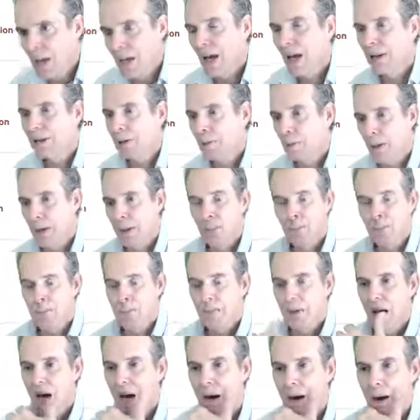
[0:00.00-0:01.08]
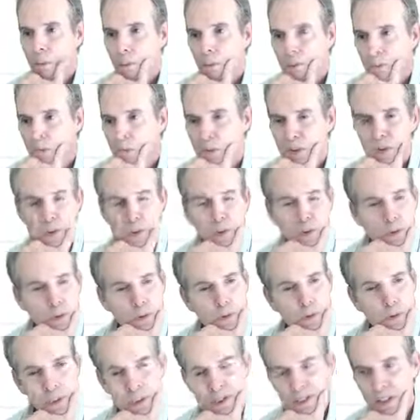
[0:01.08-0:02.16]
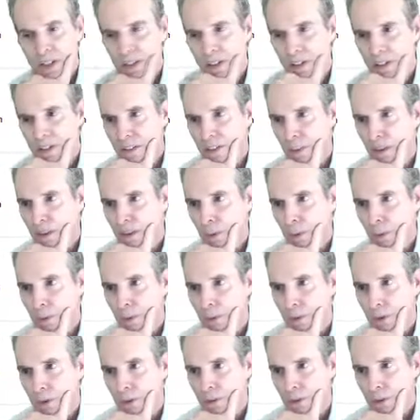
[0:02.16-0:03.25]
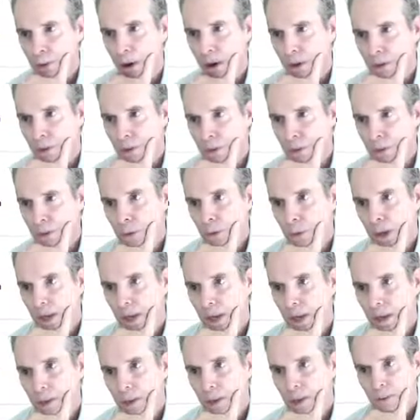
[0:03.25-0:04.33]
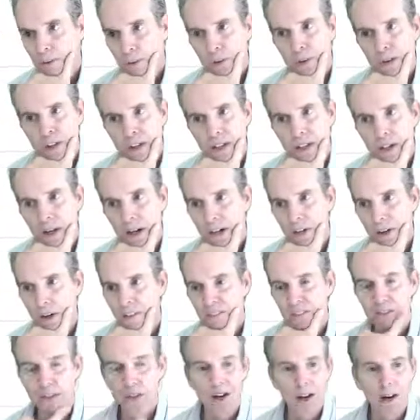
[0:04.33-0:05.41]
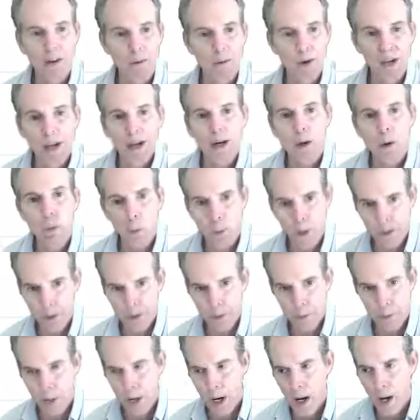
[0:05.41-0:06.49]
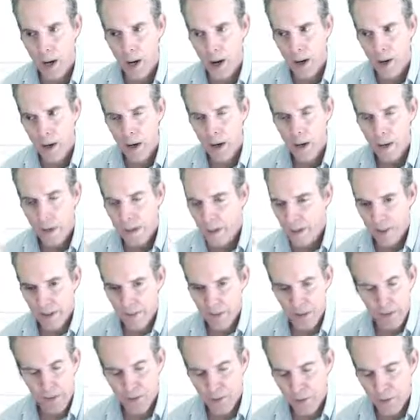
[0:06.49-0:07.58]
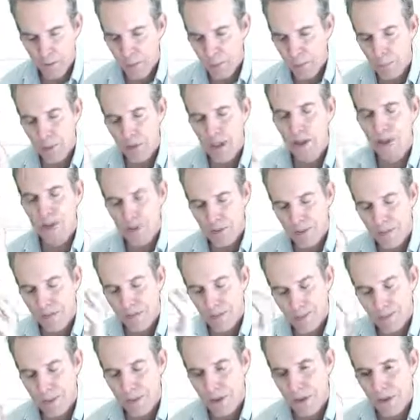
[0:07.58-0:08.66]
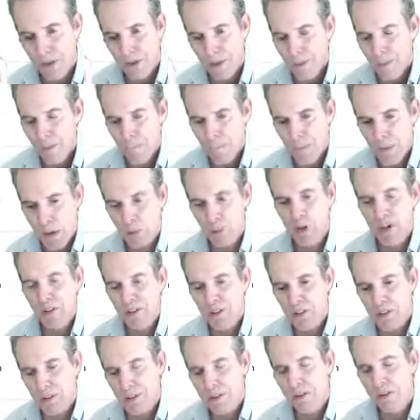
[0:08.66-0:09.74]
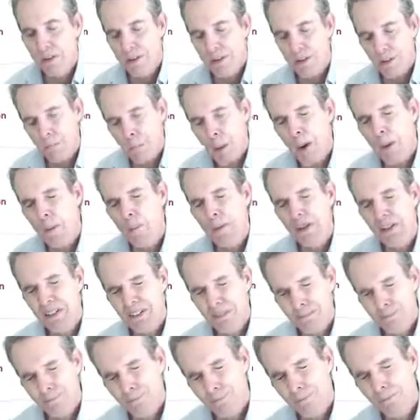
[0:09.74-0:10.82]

Anyway, you need to get in touch with her. So how you do it, if you're an econ officer, I don't care where you are, even if you, because they want you, the department